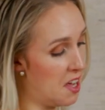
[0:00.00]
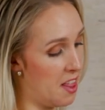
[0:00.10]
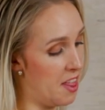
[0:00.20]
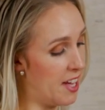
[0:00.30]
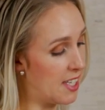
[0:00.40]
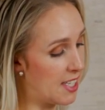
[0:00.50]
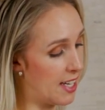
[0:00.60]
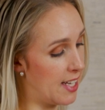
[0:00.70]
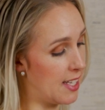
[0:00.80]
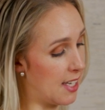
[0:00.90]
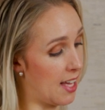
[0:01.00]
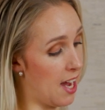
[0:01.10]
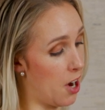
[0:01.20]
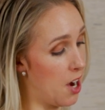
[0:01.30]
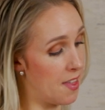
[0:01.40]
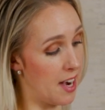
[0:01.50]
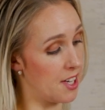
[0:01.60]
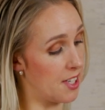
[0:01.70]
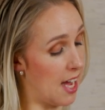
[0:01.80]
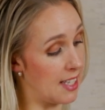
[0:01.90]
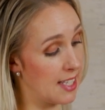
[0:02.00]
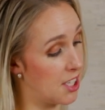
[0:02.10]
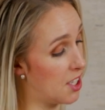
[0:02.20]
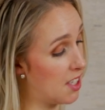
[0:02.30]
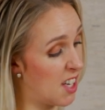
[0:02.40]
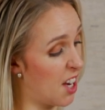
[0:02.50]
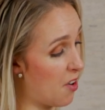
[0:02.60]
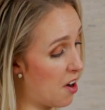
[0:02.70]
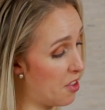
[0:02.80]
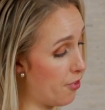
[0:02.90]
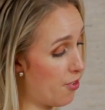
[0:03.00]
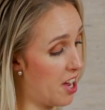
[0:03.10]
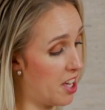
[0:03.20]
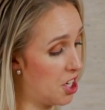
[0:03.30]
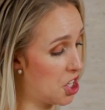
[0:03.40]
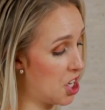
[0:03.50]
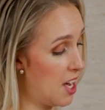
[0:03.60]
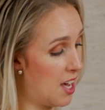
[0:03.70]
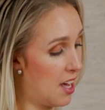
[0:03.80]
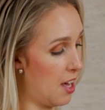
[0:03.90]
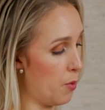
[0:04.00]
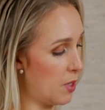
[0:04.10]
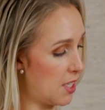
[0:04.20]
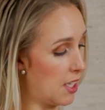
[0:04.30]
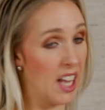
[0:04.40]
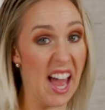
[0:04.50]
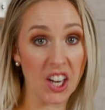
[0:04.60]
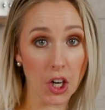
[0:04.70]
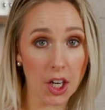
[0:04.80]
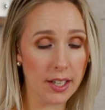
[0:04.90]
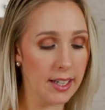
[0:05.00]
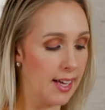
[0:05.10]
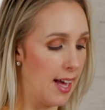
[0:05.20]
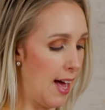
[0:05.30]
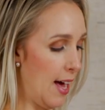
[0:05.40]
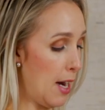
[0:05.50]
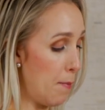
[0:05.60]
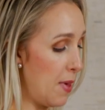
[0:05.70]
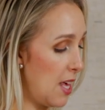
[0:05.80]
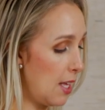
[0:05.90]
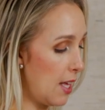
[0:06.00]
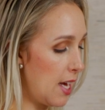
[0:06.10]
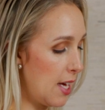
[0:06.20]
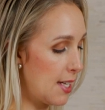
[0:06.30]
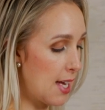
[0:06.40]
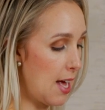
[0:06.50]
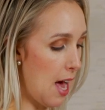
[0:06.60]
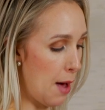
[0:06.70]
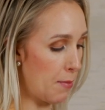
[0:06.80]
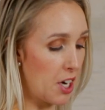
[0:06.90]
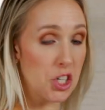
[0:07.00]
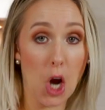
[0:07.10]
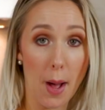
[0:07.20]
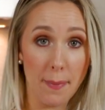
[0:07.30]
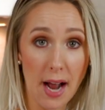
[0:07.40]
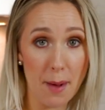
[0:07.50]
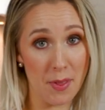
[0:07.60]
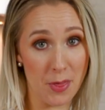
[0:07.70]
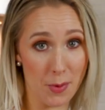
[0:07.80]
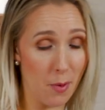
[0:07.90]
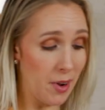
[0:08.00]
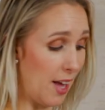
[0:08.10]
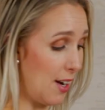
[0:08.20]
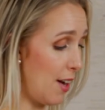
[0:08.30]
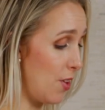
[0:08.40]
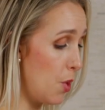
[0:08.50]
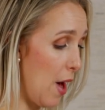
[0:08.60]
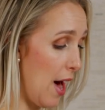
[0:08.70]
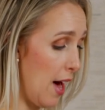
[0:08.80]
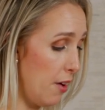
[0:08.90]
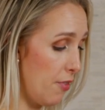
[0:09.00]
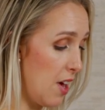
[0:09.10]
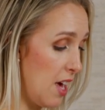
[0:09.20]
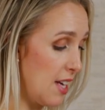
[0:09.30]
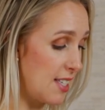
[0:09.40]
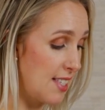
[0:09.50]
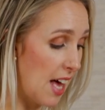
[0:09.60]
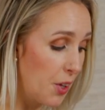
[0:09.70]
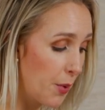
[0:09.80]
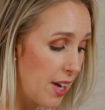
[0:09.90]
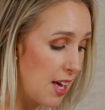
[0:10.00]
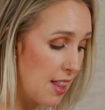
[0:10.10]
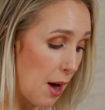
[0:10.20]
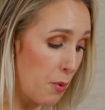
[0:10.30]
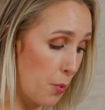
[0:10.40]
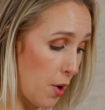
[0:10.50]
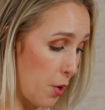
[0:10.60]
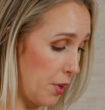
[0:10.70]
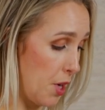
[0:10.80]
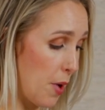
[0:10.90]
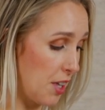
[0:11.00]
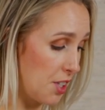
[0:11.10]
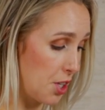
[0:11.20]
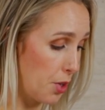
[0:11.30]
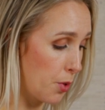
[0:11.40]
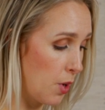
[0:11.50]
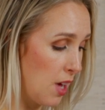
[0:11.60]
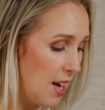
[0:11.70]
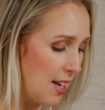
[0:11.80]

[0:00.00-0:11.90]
This is a carrot that I just had sitting around in the fridge. It was a laggard, and I'm peeling it. I'm gonna chop it up and throw it in. If you have celery, that would work really well too.